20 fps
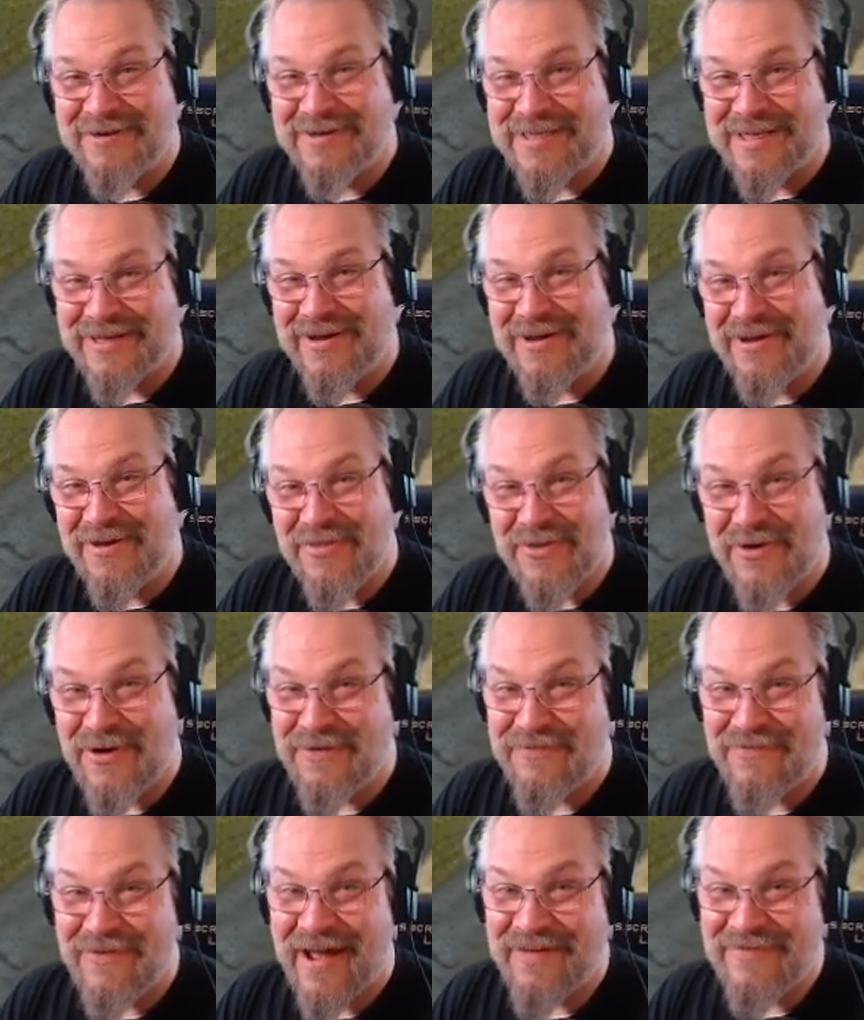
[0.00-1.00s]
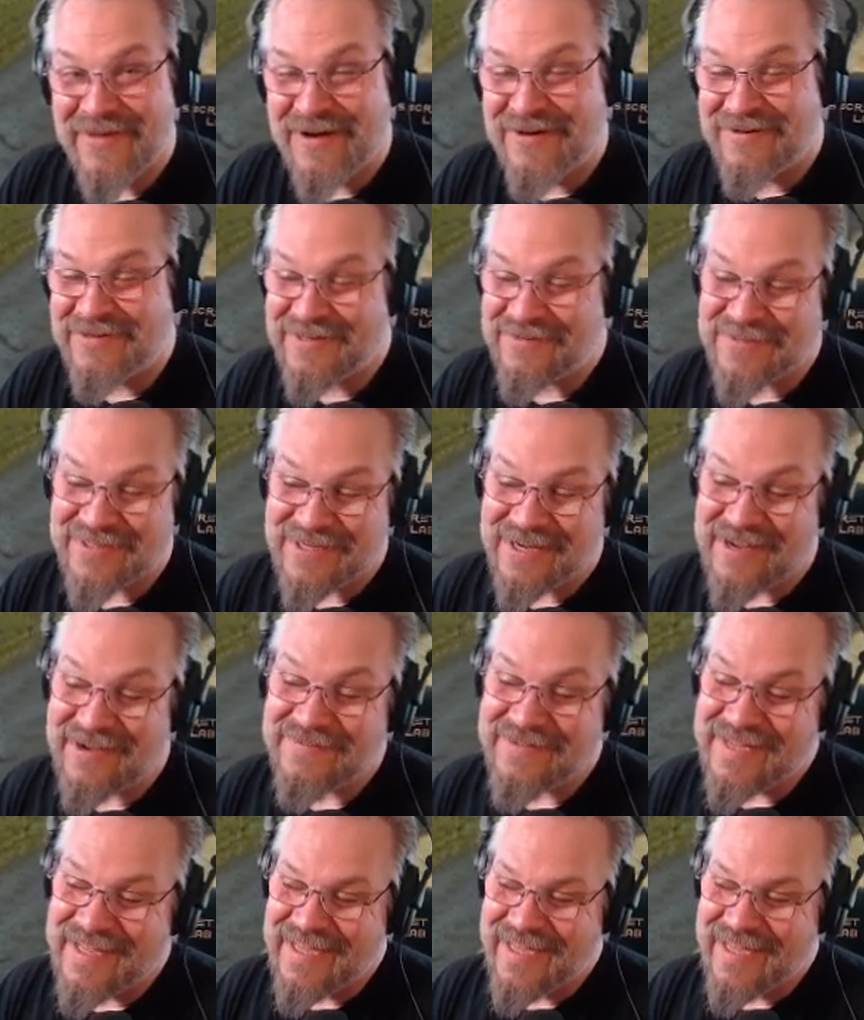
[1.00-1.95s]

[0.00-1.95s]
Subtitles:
is tell you 35 years of stuff.